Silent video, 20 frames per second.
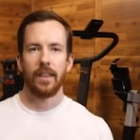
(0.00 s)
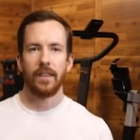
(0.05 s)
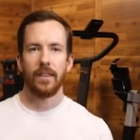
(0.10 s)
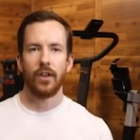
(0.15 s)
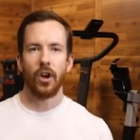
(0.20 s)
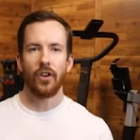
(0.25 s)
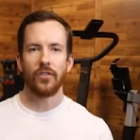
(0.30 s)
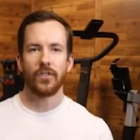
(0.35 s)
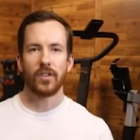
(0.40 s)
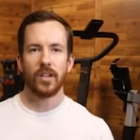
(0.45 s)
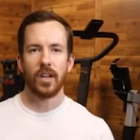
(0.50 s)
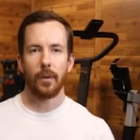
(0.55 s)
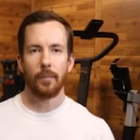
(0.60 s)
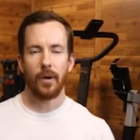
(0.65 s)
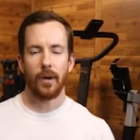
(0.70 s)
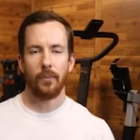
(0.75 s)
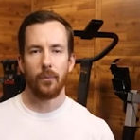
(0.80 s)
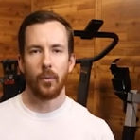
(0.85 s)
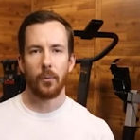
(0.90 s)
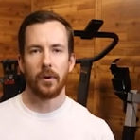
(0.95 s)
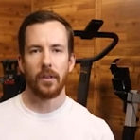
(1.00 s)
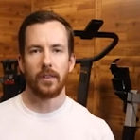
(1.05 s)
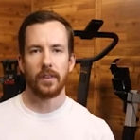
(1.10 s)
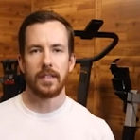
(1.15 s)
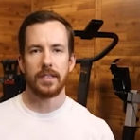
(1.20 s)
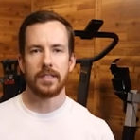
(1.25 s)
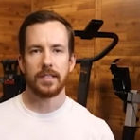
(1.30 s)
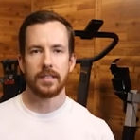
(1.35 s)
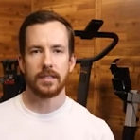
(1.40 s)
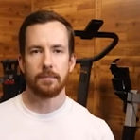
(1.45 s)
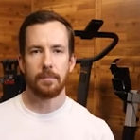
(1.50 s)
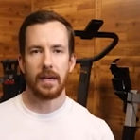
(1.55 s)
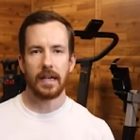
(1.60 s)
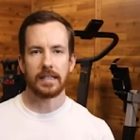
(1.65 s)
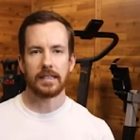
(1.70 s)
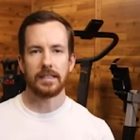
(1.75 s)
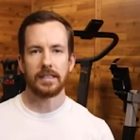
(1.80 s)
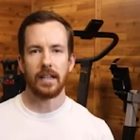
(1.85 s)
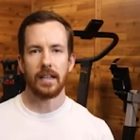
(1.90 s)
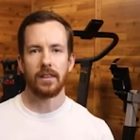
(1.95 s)
They often come up when we least
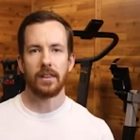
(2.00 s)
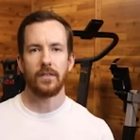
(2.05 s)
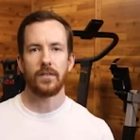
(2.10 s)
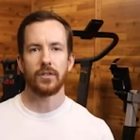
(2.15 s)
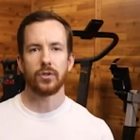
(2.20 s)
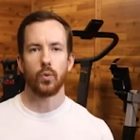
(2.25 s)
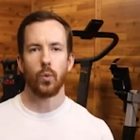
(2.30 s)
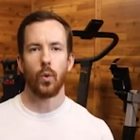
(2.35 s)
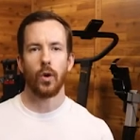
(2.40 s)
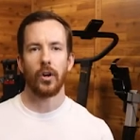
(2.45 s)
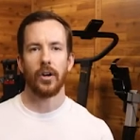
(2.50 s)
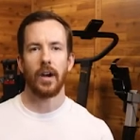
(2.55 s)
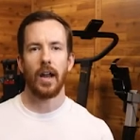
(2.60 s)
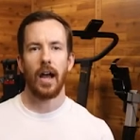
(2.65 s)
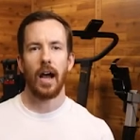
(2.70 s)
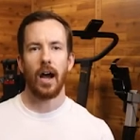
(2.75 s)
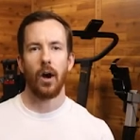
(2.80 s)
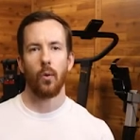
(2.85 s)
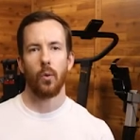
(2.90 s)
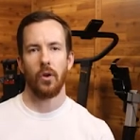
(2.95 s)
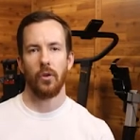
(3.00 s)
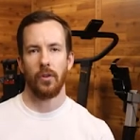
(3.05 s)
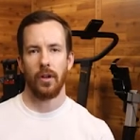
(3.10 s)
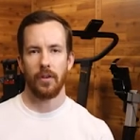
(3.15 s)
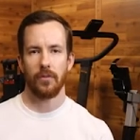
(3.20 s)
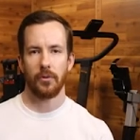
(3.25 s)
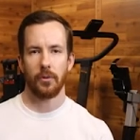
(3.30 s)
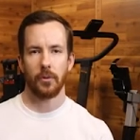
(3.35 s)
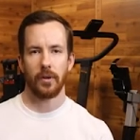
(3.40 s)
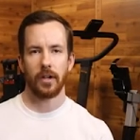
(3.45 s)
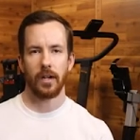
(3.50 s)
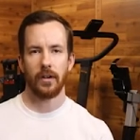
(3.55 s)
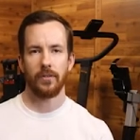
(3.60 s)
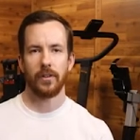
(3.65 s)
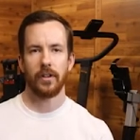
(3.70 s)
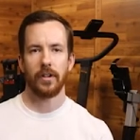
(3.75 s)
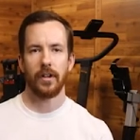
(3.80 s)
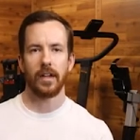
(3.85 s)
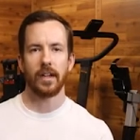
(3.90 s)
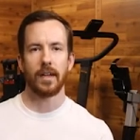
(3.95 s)
expect it and leave us wondering how we'll ever
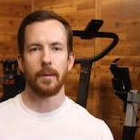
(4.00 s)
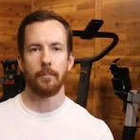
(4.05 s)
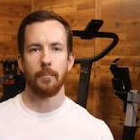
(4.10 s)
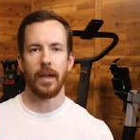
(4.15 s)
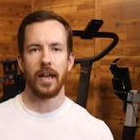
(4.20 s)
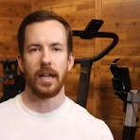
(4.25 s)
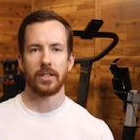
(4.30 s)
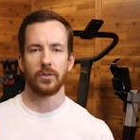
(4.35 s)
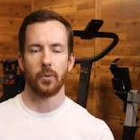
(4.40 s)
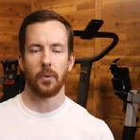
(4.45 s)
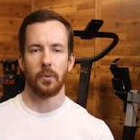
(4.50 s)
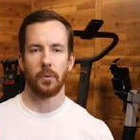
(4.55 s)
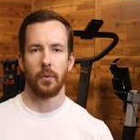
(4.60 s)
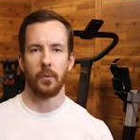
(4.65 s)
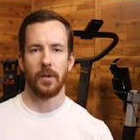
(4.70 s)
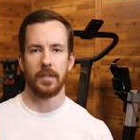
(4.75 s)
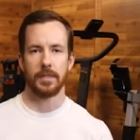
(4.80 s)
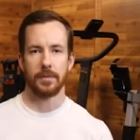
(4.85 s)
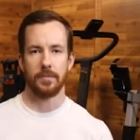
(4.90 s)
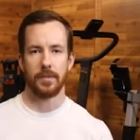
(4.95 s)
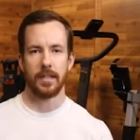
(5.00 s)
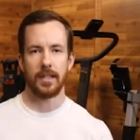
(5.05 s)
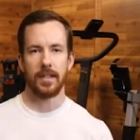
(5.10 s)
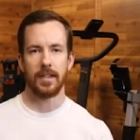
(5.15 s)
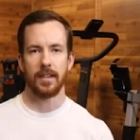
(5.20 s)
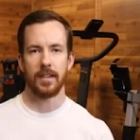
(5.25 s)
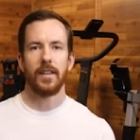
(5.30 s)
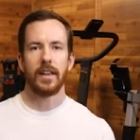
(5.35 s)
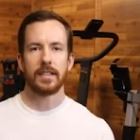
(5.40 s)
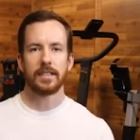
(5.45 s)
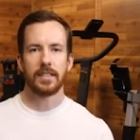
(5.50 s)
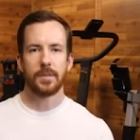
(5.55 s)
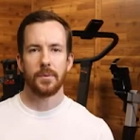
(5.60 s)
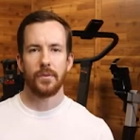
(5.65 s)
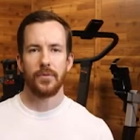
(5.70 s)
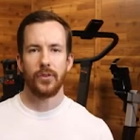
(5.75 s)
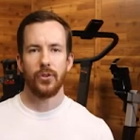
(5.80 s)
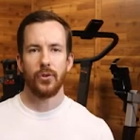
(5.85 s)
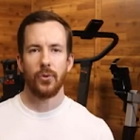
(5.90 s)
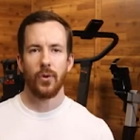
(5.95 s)
recover and get back to where we want to be. Like some
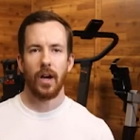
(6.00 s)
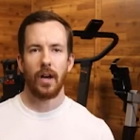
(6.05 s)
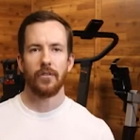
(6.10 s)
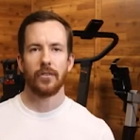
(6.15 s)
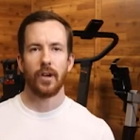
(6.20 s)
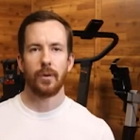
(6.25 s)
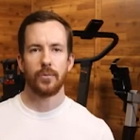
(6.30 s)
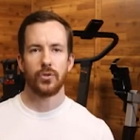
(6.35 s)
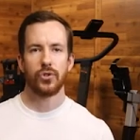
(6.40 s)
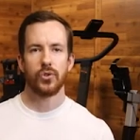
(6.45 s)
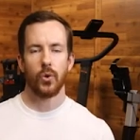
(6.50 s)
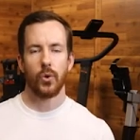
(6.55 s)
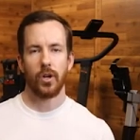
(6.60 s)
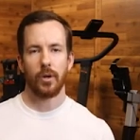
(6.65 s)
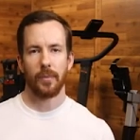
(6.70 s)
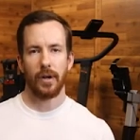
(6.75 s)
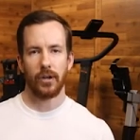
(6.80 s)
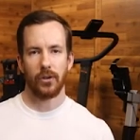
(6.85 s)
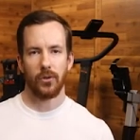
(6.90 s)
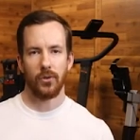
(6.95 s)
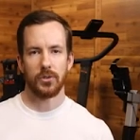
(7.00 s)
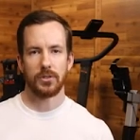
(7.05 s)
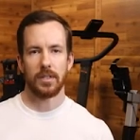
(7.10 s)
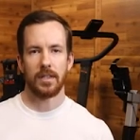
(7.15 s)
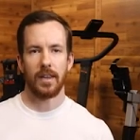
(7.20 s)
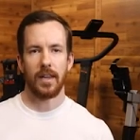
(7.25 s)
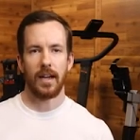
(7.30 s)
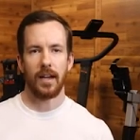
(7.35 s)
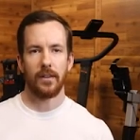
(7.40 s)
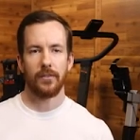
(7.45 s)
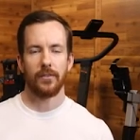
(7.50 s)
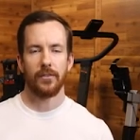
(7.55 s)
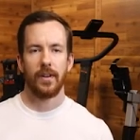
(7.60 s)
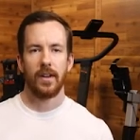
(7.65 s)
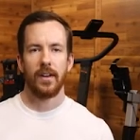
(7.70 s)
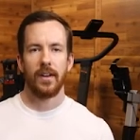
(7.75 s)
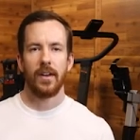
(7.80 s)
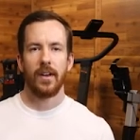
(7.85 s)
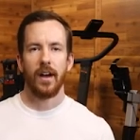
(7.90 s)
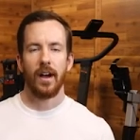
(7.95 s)
of you, I've come short on my goals in life.
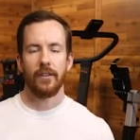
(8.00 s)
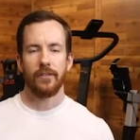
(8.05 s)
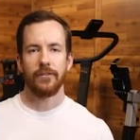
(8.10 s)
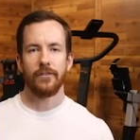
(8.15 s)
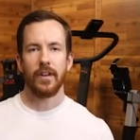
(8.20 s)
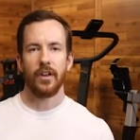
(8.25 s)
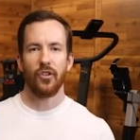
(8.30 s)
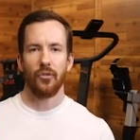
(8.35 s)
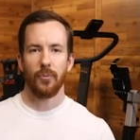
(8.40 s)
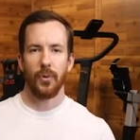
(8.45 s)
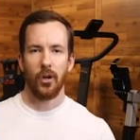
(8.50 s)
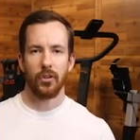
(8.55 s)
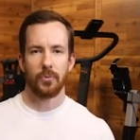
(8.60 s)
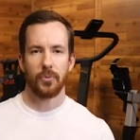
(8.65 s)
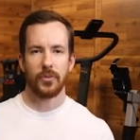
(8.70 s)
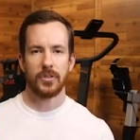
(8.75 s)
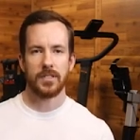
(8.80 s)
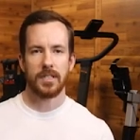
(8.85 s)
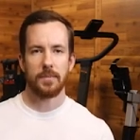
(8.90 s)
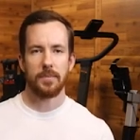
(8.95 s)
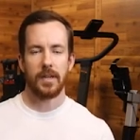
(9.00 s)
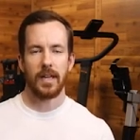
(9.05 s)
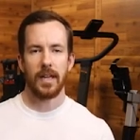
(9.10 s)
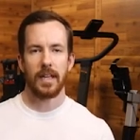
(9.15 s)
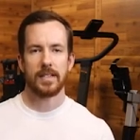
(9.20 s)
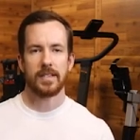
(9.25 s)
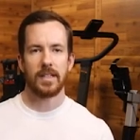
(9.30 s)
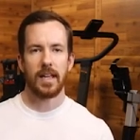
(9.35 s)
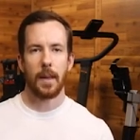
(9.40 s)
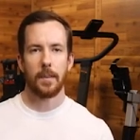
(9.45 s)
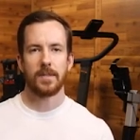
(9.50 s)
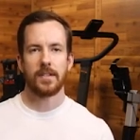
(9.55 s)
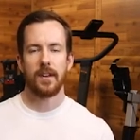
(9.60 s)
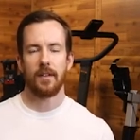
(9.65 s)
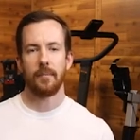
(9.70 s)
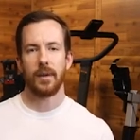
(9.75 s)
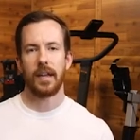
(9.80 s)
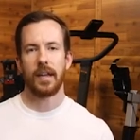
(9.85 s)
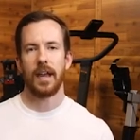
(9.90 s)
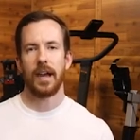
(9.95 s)
I've failed multiple CPA exams and
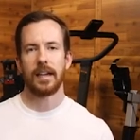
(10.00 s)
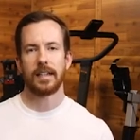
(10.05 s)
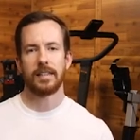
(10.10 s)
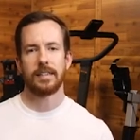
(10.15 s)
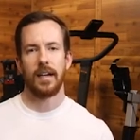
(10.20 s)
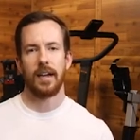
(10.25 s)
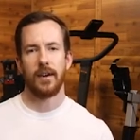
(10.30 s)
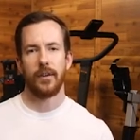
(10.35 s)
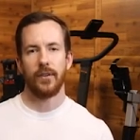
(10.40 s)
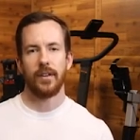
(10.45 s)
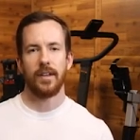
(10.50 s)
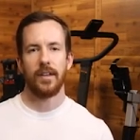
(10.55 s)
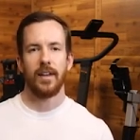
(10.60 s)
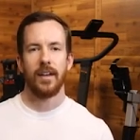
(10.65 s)
I've been knocked down.